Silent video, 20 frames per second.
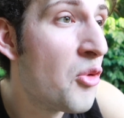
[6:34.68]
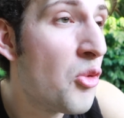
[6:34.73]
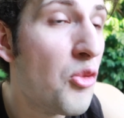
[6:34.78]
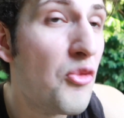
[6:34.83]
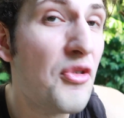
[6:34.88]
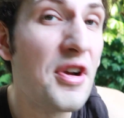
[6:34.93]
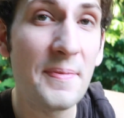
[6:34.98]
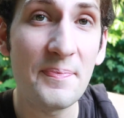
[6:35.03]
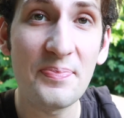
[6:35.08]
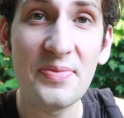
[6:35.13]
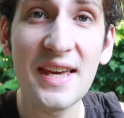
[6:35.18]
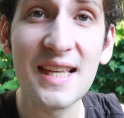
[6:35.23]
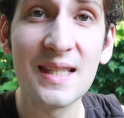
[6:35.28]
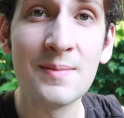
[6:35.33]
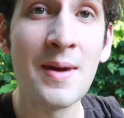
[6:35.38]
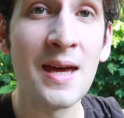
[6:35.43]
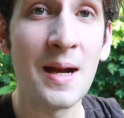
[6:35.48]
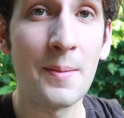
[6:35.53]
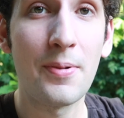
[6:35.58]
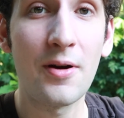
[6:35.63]
rip these
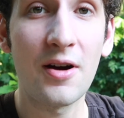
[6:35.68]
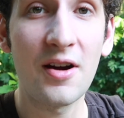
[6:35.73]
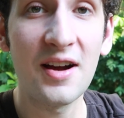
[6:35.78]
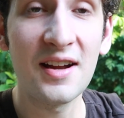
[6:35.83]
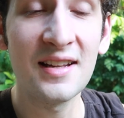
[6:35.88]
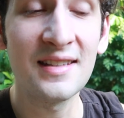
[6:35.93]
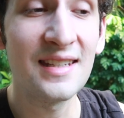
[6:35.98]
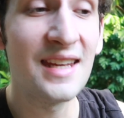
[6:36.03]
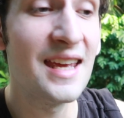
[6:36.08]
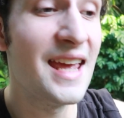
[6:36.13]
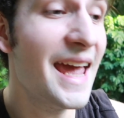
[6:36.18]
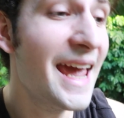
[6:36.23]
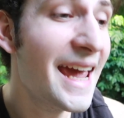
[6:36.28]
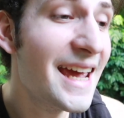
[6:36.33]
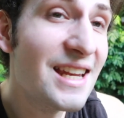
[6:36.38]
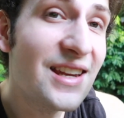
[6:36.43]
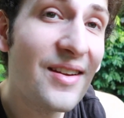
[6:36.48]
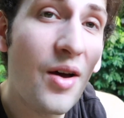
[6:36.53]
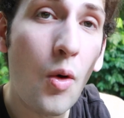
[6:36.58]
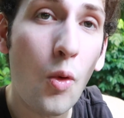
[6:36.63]
men apart.
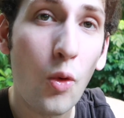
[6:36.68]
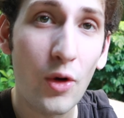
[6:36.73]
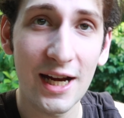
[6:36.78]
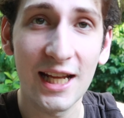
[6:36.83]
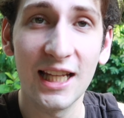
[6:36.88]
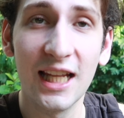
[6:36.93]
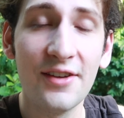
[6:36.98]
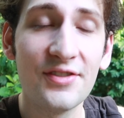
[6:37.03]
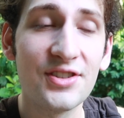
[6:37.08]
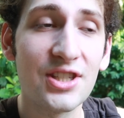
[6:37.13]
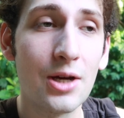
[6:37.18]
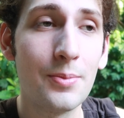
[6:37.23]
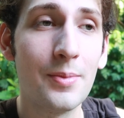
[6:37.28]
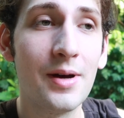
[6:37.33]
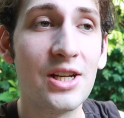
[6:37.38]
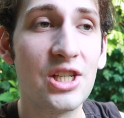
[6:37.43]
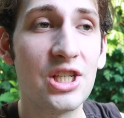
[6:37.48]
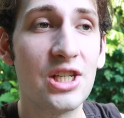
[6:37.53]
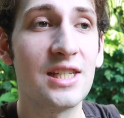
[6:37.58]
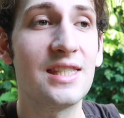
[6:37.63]
And what I love so
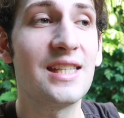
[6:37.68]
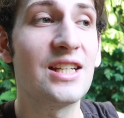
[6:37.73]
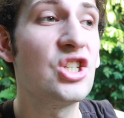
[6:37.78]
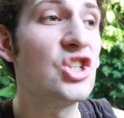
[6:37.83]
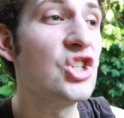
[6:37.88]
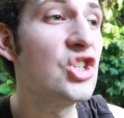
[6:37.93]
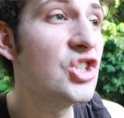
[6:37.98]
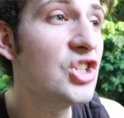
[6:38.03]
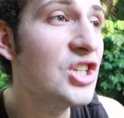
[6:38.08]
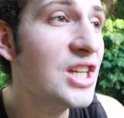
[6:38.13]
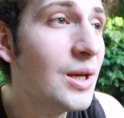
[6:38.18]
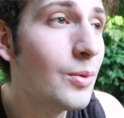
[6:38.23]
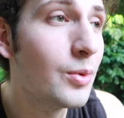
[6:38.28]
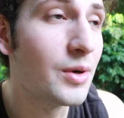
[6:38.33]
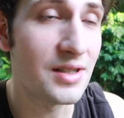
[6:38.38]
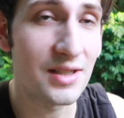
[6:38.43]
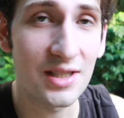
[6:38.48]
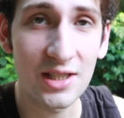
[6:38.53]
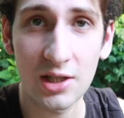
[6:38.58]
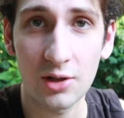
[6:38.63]
much is that she
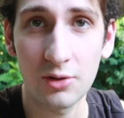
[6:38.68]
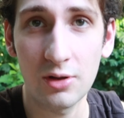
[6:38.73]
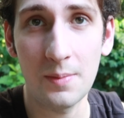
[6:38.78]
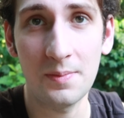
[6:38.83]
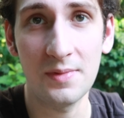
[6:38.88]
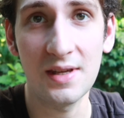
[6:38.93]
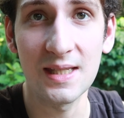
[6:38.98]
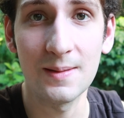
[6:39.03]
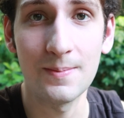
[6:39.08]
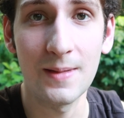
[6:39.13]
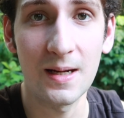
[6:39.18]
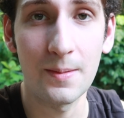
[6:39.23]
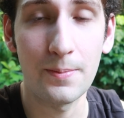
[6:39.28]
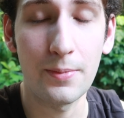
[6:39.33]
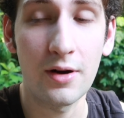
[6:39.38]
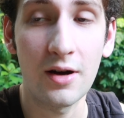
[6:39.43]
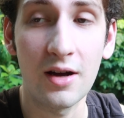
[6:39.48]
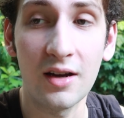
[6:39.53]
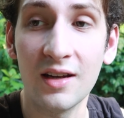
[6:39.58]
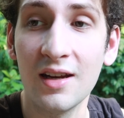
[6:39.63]
wants to rip these men
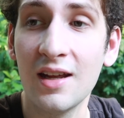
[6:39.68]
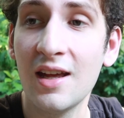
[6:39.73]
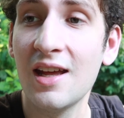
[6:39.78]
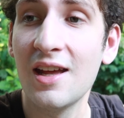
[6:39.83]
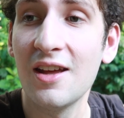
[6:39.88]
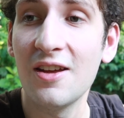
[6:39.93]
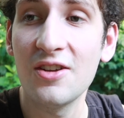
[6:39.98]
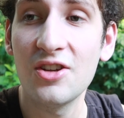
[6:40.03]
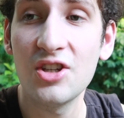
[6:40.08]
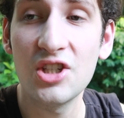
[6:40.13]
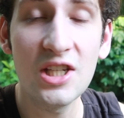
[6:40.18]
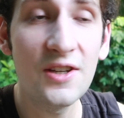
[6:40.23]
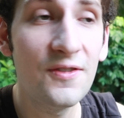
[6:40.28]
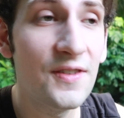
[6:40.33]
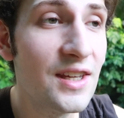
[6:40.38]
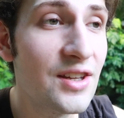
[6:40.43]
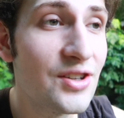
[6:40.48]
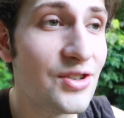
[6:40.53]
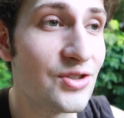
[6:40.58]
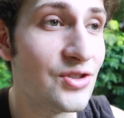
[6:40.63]
apart. She
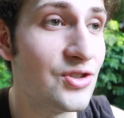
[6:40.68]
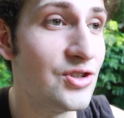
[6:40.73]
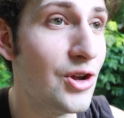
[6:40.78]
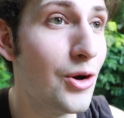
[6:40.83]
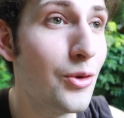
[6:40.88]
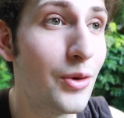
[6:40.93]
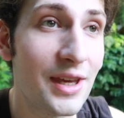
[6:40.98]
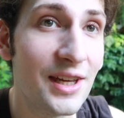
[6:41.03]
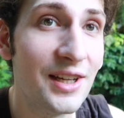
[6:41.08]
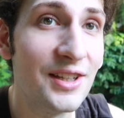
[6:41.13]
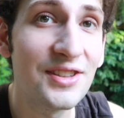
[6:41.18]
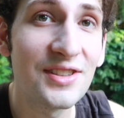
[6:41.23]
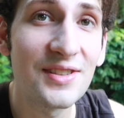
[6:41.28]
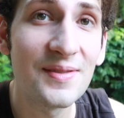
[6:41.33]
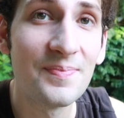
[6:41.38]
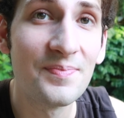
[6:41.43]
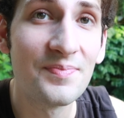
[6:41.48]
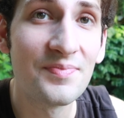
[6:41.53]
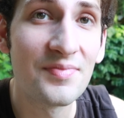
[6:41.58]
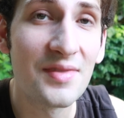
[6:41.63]
feels no guilt.
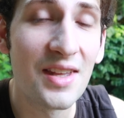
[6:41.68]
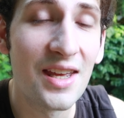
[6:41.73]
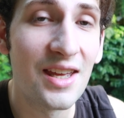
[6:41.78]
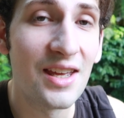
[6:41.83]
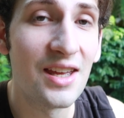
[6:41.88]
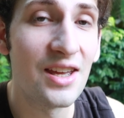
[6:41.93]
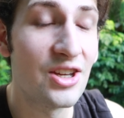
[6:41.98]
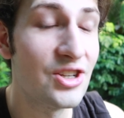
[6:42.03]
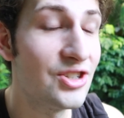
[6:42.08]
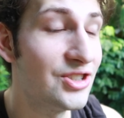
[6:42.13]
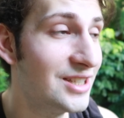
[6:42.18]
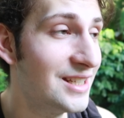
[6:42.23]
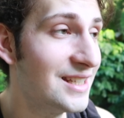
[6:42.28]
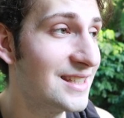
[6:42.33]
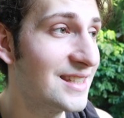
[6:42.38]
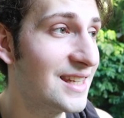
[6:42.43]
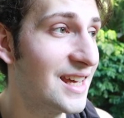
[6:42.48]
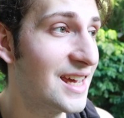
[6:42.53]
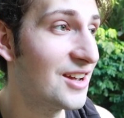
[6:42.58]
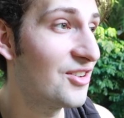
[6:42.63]

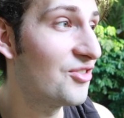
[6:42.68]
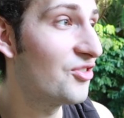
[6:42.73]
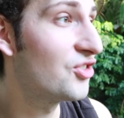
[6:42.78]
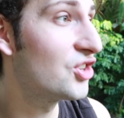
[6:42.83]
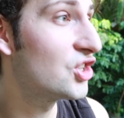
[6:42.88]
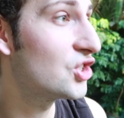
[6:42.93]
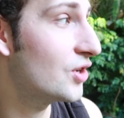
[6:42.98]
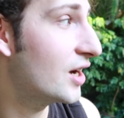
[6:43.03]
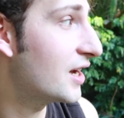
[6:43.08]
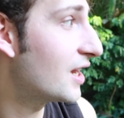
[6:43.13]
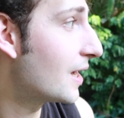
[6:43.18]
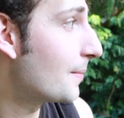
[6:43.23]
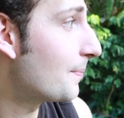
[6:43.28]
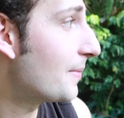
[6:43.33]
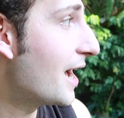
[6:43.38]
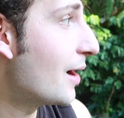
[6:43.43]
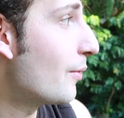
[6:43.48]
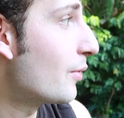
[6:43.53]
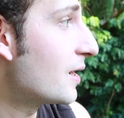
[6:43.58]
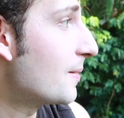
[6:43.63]
She's like, straight
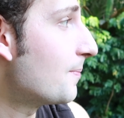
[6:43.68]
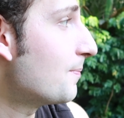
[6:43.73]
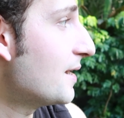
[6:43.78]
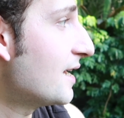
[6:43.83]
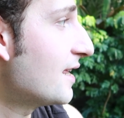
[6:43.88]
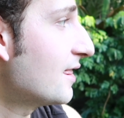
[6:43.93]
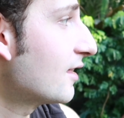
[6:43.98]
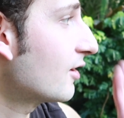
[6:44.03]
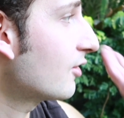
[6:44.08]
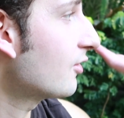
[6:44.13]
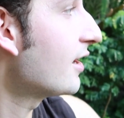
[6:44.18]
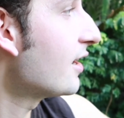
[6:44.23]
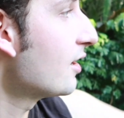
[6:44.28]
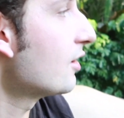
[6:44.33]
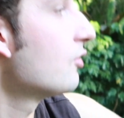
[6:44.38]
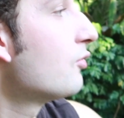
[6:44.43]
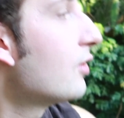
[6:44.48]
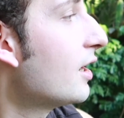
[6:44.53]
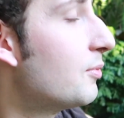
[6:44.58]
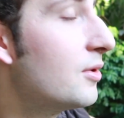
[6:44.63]
up, I want to paint the
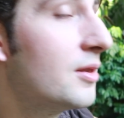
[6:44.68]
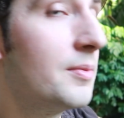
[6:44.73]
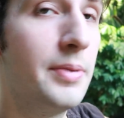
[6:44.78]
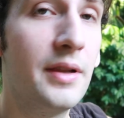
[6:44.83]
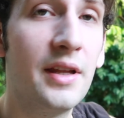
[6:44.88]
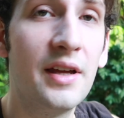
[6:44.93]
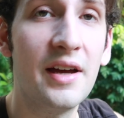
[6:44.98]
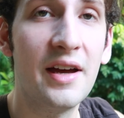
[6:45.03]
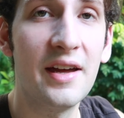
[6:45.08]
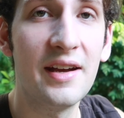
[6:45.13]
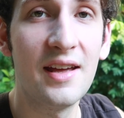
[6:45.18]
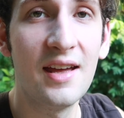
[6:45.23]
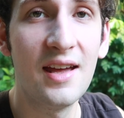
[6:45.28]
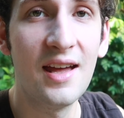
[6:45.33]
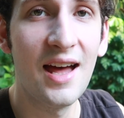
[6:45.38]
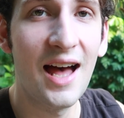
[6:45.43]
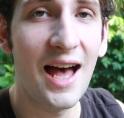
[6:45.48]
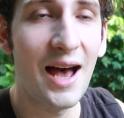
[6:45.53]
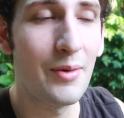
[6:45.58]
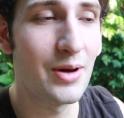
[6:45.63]
ground red with blood.
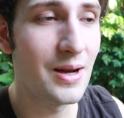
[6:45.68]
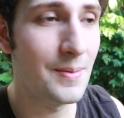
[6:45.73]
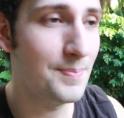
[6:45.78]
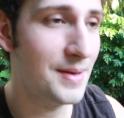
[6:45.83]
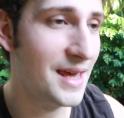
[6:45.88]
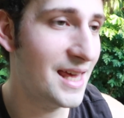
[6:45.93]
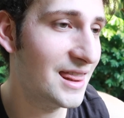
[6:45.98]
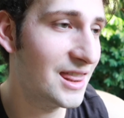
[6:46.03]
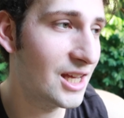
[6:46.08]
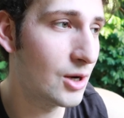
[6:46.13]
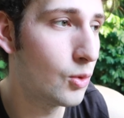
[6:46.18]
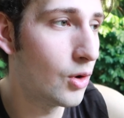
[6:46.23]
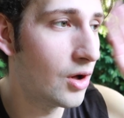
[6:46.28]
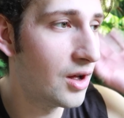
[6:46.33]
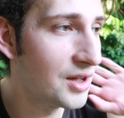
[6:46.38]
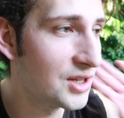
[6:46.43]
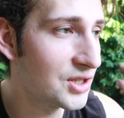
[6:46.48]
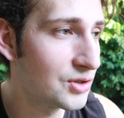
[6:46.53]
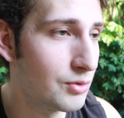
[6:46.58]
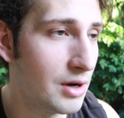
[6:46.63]
I want to paint their
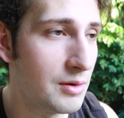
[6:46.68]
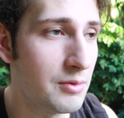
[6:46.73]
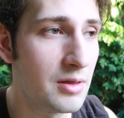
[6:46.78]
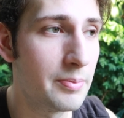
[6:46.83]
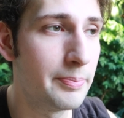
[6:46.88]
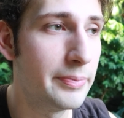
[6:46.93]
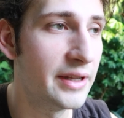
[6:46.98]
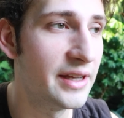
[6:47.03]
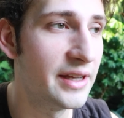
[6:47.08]
walls red with